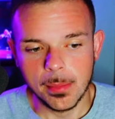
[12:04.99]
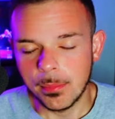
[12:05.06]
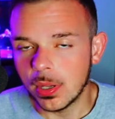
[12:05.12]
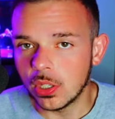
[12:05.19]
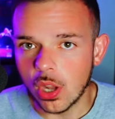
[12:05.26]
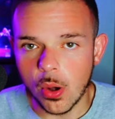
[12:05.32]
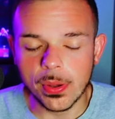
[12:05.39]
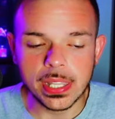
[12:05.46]

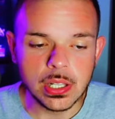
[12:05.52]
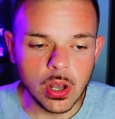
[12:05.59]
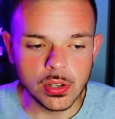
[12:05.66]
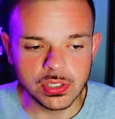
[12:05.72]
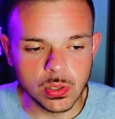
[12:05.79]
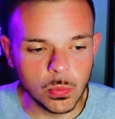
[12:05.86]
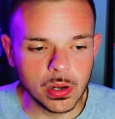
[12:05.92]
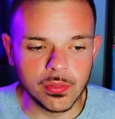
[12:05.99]
But no, he
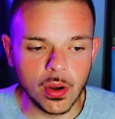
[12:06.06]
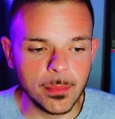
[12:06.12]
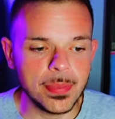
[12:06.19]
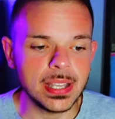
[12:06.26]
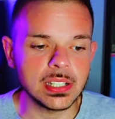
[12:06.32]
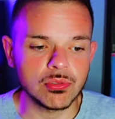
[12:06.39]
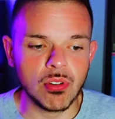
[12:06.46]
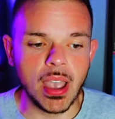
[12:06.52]
goes to one of our
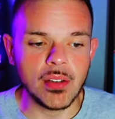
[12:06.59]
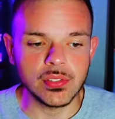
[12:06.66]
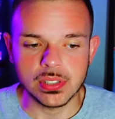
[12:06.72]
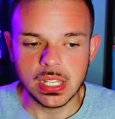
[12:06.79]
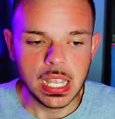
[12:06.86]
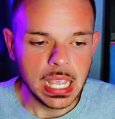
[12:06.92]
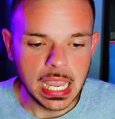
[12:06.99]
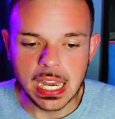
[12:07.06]
biggest
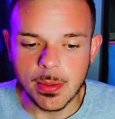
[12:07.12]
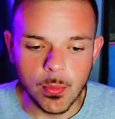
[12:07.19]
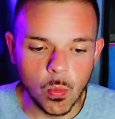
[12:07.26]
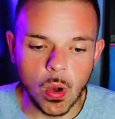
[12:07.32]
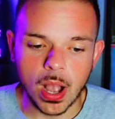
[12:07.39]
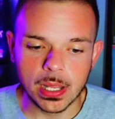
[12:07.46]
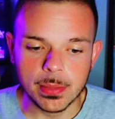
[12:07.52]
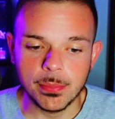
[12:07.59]
rivals in the
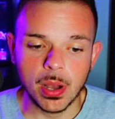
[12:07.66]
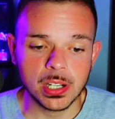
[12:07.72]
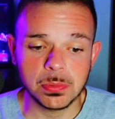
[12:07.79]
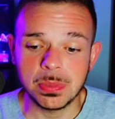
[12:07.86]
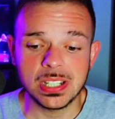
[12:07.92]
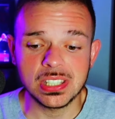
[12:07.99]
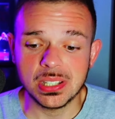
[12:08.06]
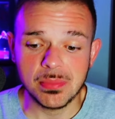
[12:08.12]
Milwaukee Bucks
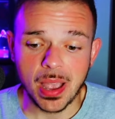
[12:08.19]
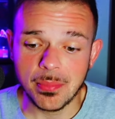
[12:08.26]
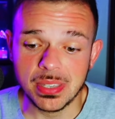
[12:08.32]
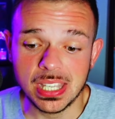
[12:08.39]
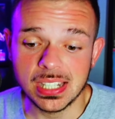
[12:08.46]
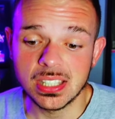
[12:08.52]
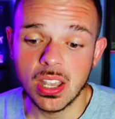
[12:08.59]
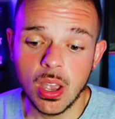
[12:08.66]
because of the Miami
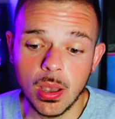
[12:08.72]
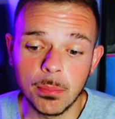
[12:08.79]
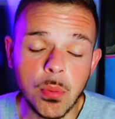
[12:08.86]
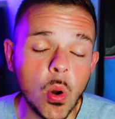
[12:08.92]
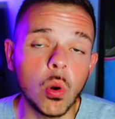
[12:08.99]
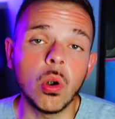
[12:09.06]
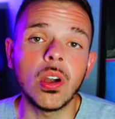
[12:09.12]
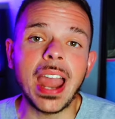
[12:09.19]
Heat's
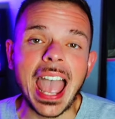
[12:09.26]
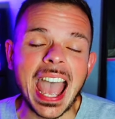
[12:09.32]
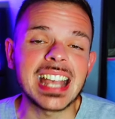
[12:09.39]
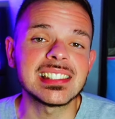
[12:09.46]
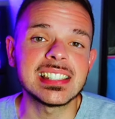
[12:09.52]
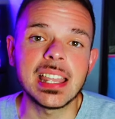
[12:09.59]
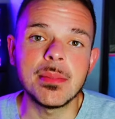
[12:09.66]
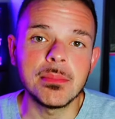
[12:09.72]
poor
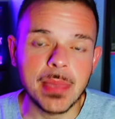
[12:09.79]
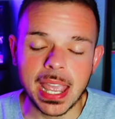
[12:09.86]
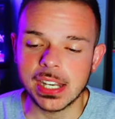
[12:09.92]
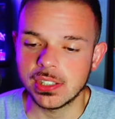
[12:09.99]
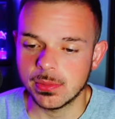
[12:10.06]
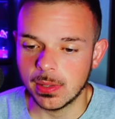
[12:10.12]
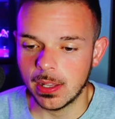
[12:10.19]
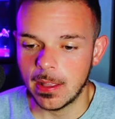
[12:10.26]
asset
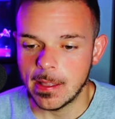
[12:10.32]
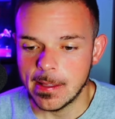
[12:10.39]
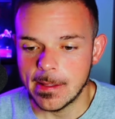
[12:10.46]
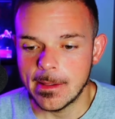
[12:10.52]
management.